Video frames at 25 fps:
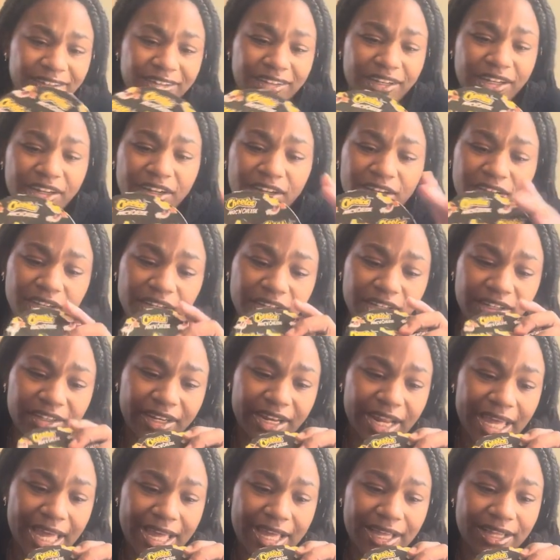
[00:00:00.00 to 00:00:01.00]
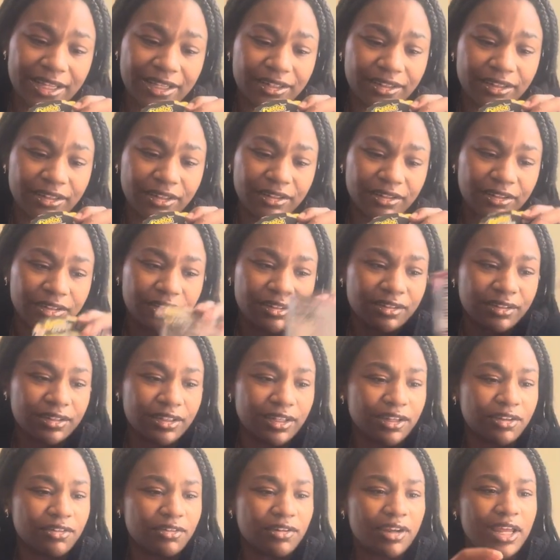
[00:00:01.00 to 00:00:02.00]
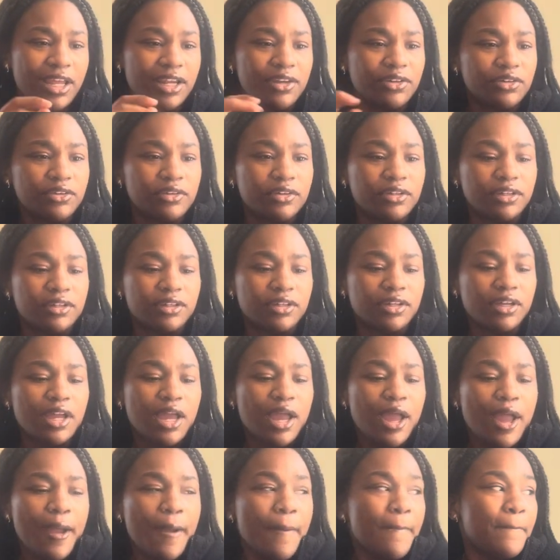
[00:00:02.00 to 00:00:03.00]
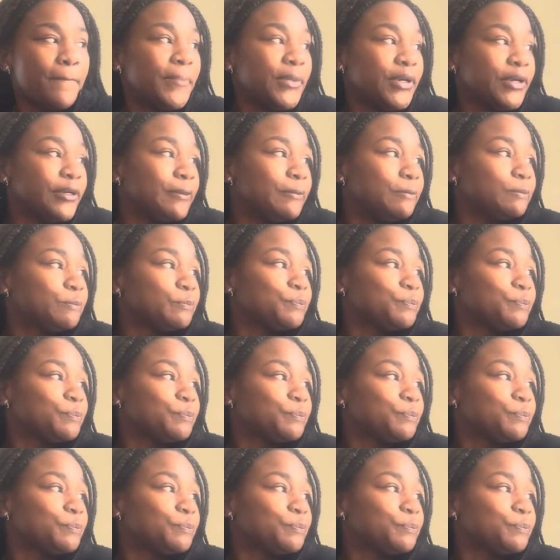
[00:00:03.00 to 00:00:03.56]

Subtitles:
It look a little nasty, I ain't gonna lie to you. But